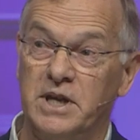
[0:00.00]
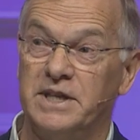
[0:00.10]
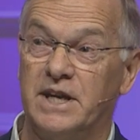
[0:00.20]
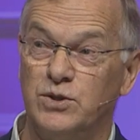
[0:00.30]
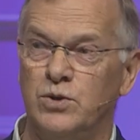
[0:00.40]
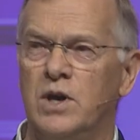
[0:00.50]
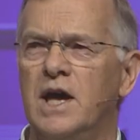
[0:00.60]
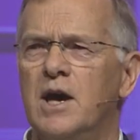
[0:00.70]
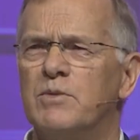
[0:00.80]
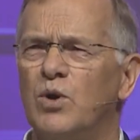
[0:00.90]
me, and they do.
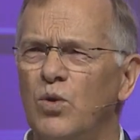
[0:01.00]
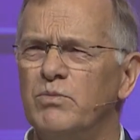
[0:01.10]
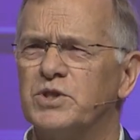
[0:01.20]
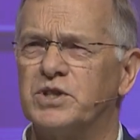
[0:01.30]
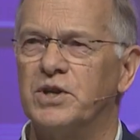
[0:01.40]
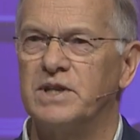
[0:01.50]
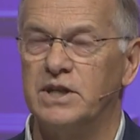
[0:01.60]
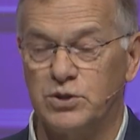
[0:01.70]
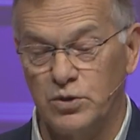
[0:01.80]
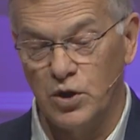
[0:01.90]
But almost
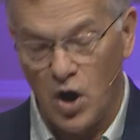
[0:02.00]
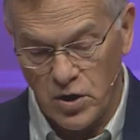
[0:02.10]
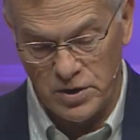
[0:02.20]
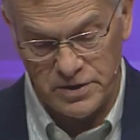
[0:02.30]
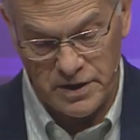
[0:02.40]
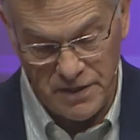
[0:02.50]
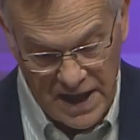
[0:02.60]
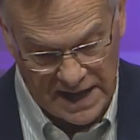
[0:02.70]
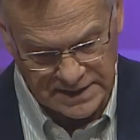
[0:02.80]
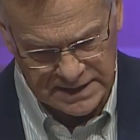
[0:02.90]
certainly it took longer than
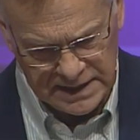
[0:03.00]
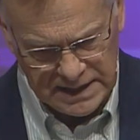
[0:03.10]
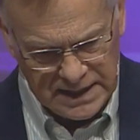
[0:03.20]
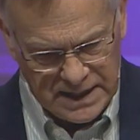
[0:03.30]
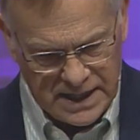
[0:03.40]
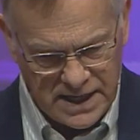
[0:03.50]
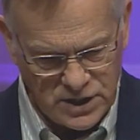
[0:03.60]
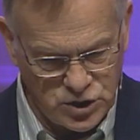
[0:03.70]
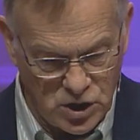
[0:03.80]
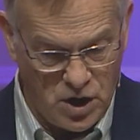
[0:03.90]
that. Uh,
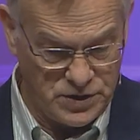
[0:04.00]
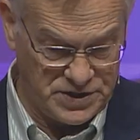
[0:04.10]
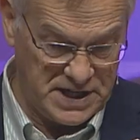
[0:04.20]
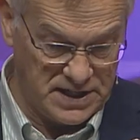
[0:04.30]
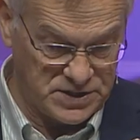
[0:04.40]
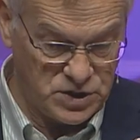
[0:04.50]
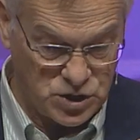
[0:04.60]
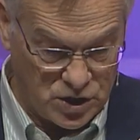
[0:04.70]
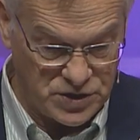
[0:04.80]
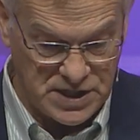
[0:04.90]
John tells us,
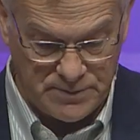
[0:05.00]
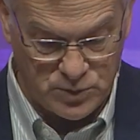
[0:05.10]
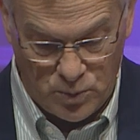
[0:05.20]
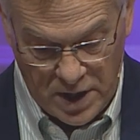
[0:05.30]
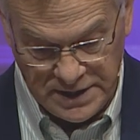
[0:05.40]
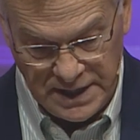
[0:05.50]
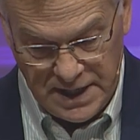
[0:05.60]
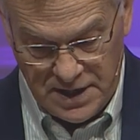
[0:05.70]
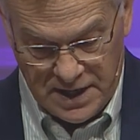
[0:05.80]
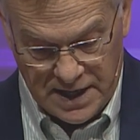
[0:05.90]
John chapter 1,
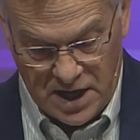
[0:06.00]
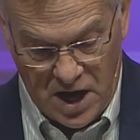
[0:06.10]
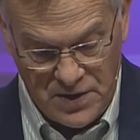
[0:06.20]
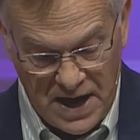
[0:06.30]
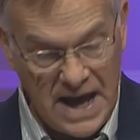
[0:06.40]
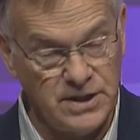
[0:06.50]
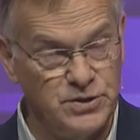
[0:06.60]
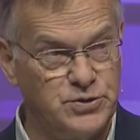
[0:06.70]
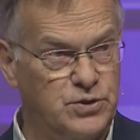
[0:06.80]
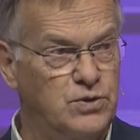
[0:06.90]
uh, how
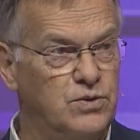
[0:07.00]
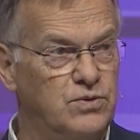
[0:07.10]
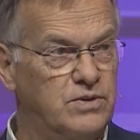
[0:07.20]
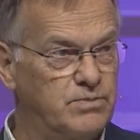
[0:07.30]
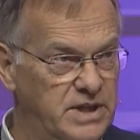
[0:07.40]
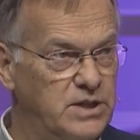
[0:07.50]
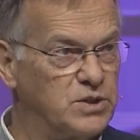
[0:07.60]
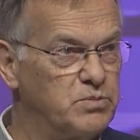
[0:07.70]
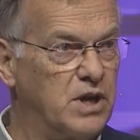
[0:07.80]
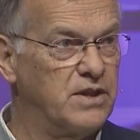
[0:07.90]
Andrew,
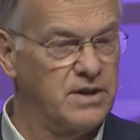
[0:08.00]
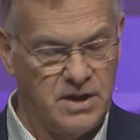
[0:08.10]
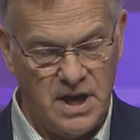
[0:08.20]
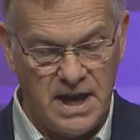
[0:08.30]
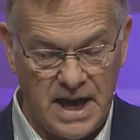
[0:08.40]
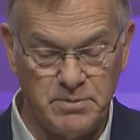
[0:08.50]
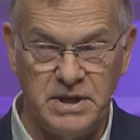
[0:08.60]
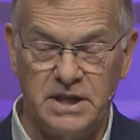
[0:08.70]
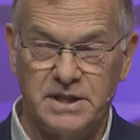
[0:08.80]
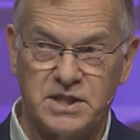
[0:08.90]
Peter's brother, had
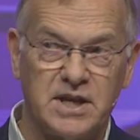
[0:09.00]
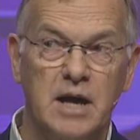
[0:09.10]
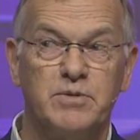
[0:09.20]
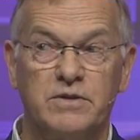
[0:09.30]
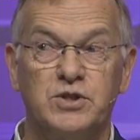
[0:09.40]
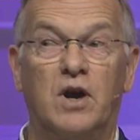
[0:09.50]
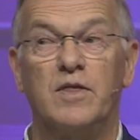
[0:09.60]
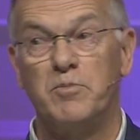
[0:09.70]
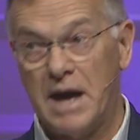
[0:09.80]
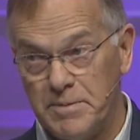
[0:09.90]
been a disciple of
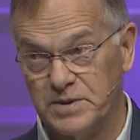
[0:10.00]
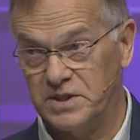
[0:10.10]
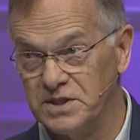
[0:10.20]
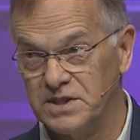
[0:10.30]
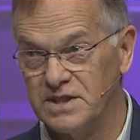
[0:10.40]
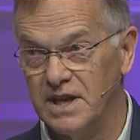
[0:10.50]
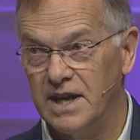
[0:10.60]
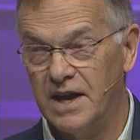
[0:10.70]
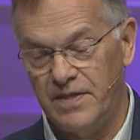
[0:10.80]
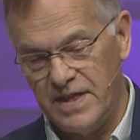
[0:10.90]
John the Baptist,
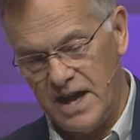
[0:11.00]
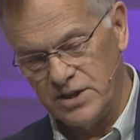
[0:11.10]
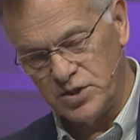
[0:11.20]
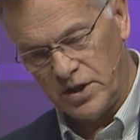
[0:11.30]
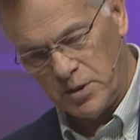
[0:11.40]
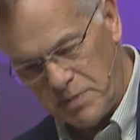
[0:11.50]
and then John the